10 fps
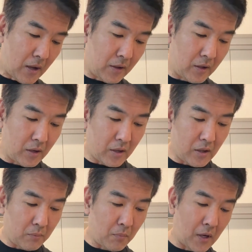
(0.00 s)
and then I
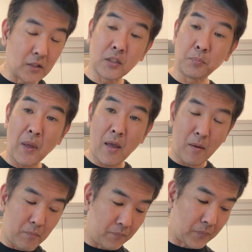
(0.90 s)
get my
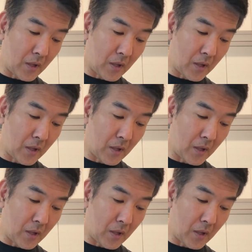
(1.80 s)
spam.